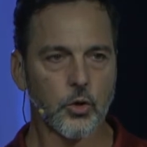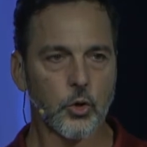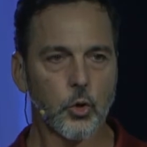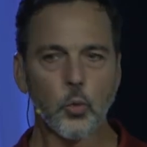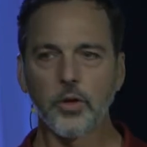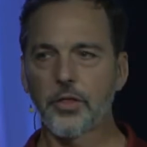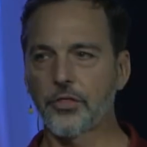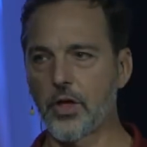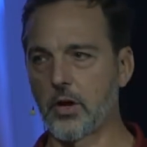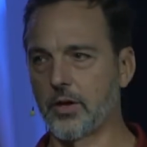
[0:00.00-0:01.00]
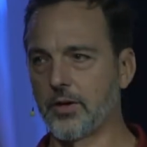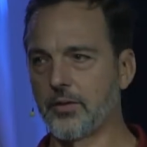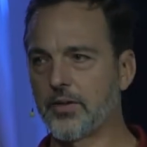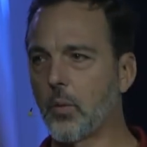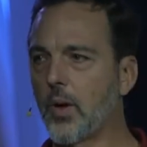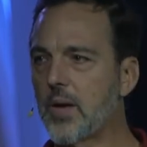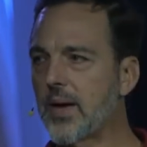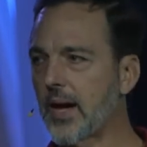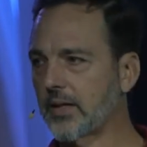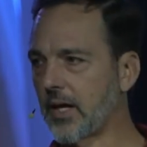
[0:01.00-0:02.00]
who would have thunk that way
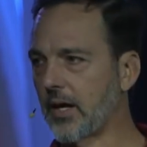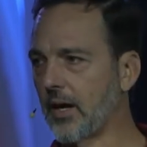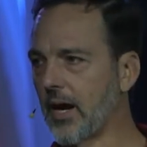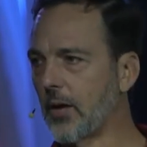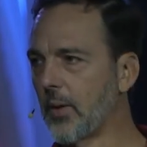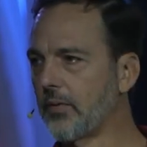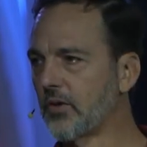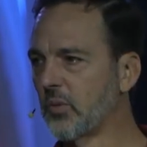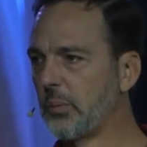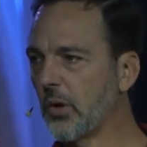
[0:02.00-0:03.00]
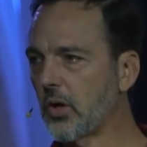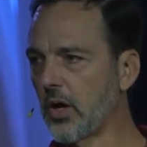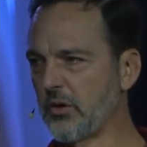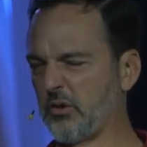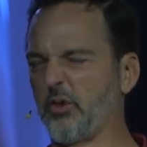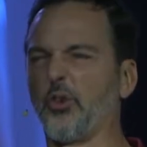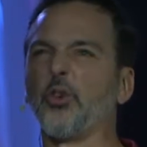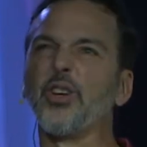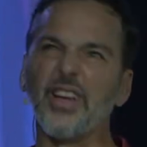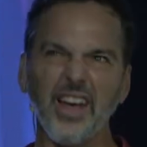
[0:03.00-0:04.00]
back then I read this book on
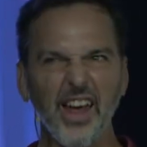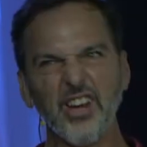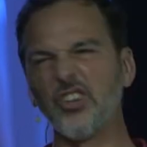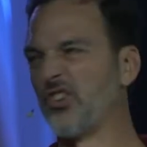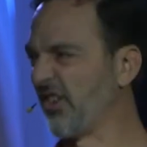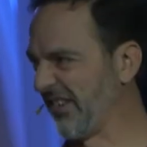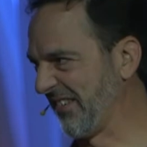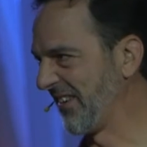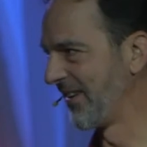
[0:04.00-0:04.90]
creation